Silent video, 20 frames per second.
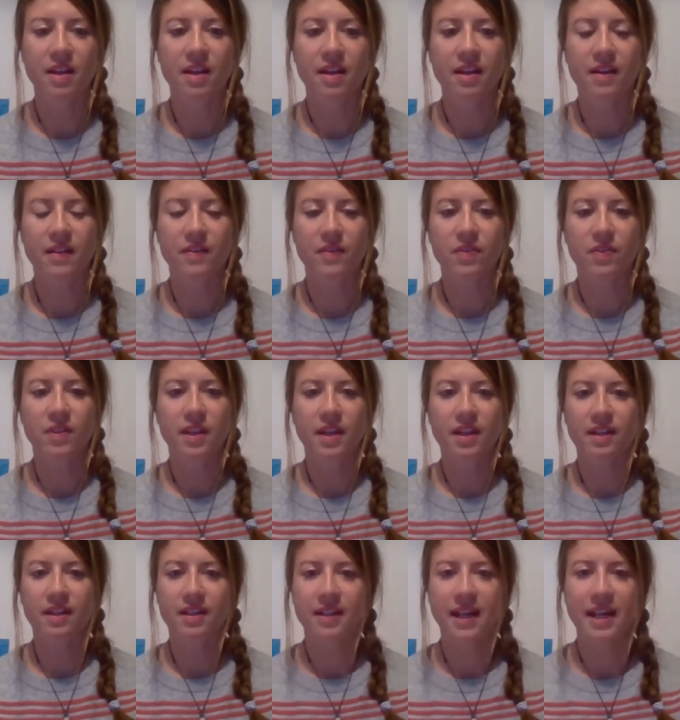Uh,
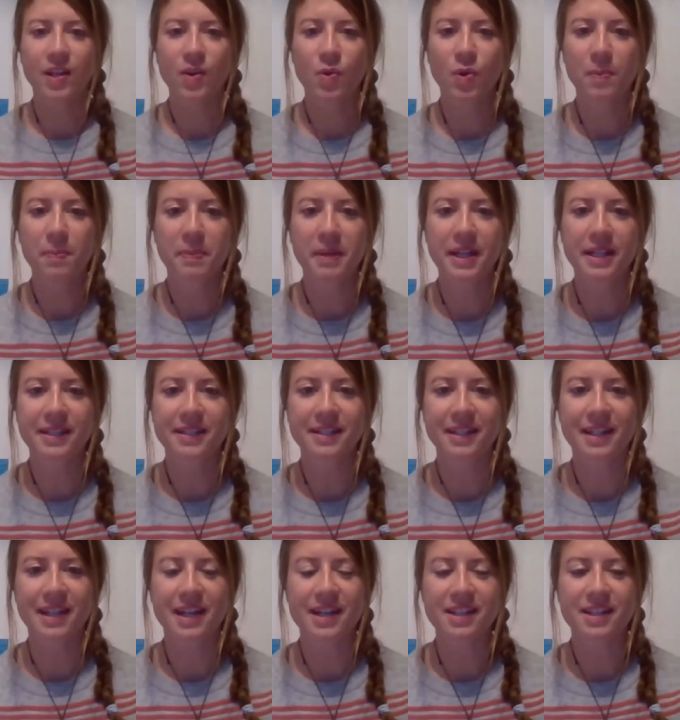can you repeat
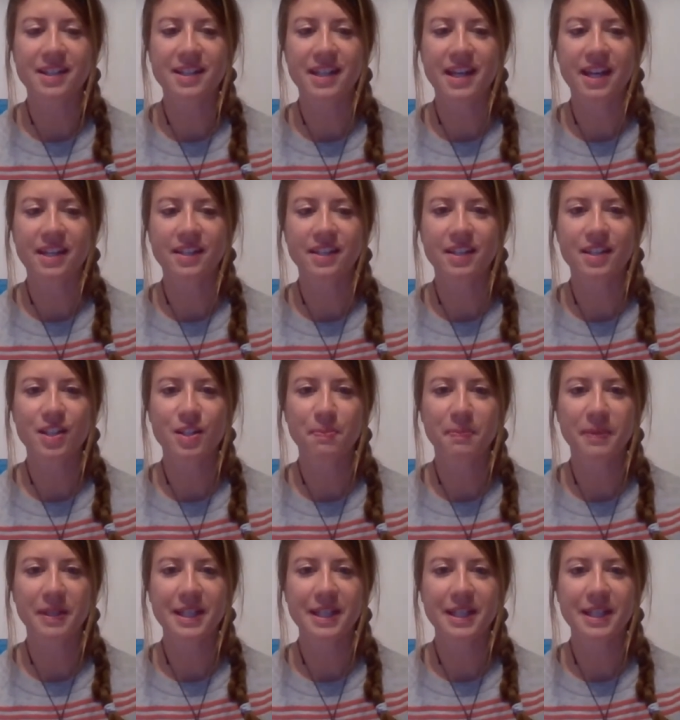the last sentence?